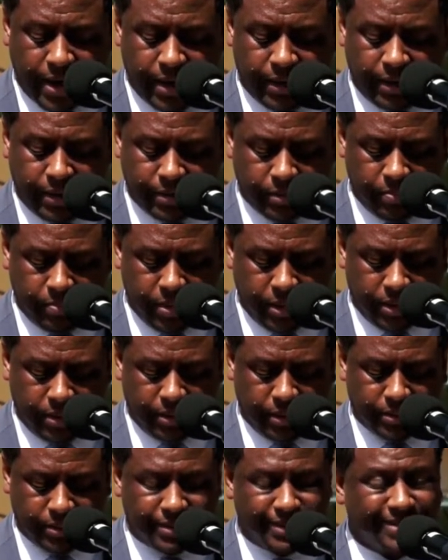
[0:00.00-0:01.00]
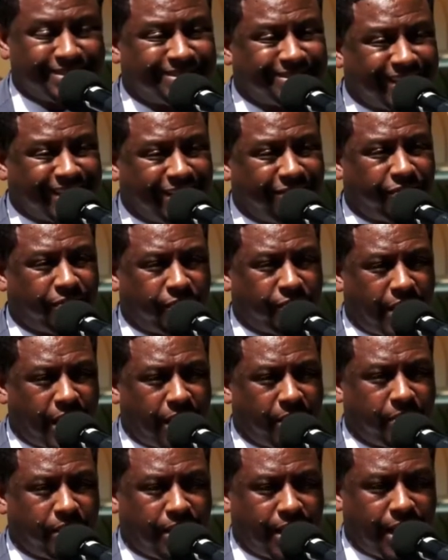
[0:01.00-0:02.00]
providing these amenities in a safe
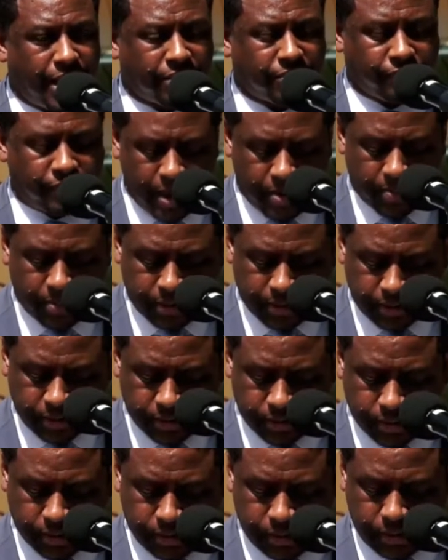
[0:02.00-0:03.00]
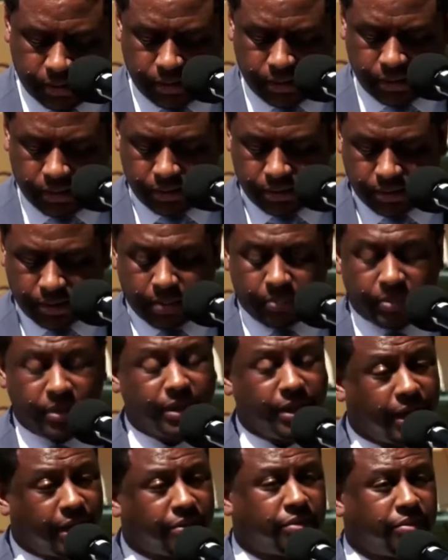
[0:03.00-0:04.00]
environment allows families to
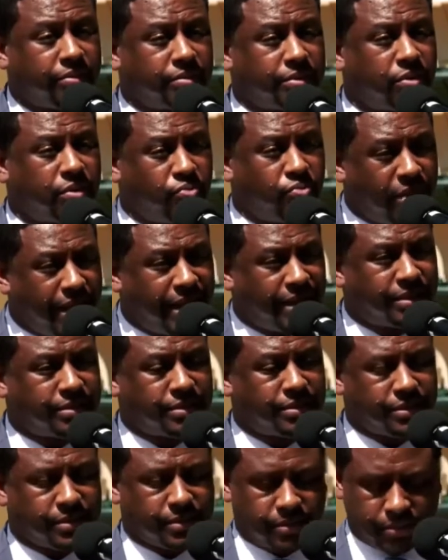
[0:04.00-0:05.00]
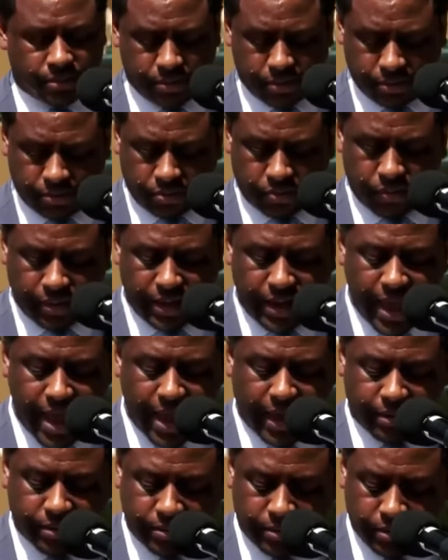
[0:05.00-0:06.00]
come together, to rest, to
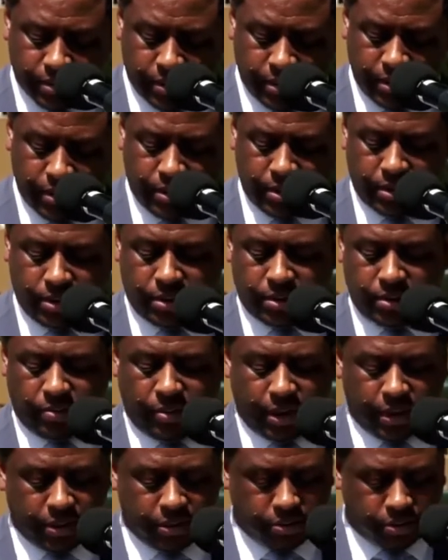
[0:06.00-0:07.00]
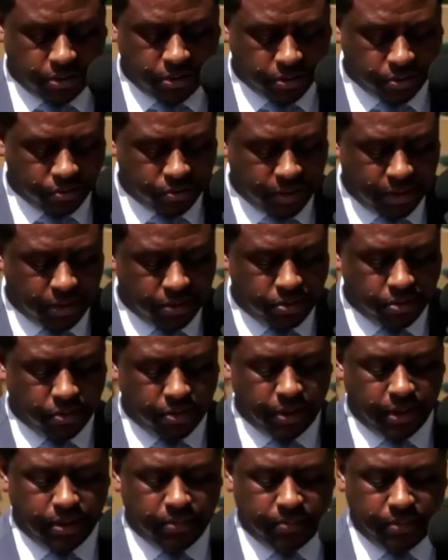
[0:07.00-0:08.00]
relax, while their children
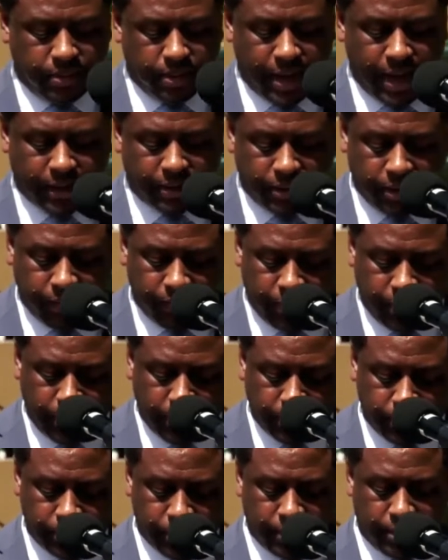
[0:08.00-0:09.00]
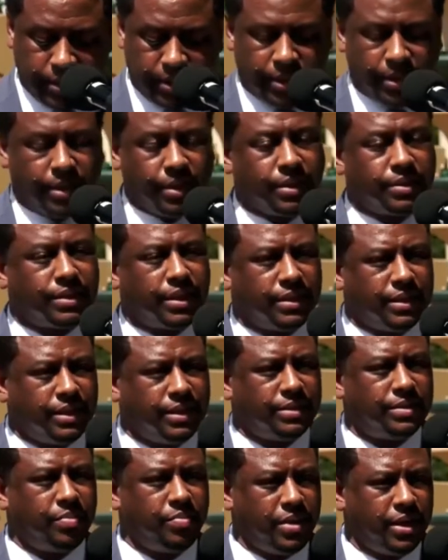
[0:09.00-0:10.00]
enjoy the activities
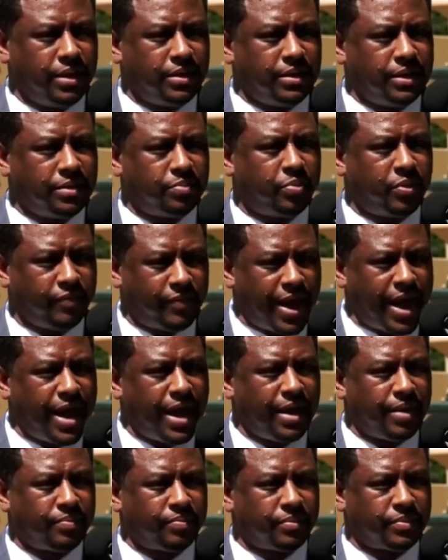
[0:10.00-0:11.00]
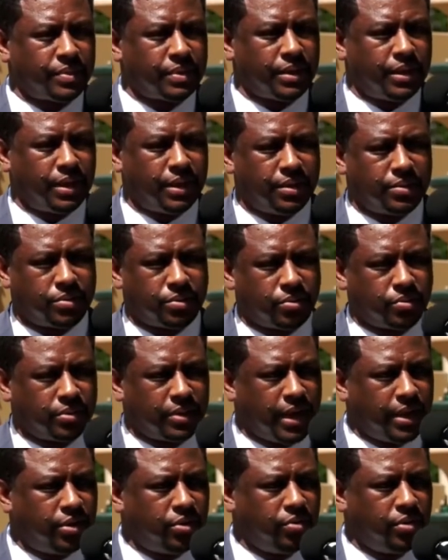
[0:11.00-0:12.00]
that these amenities provide.
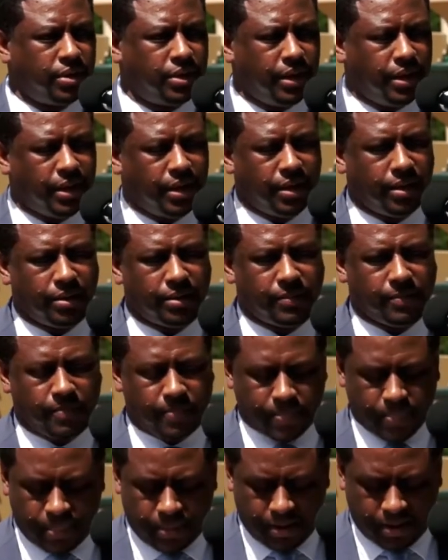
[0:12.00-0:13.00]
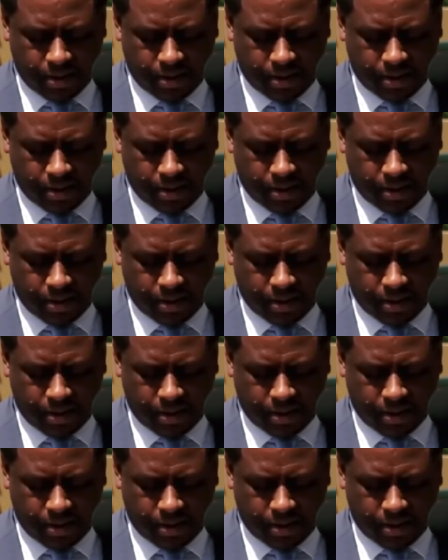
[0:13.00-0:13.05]
So thank you again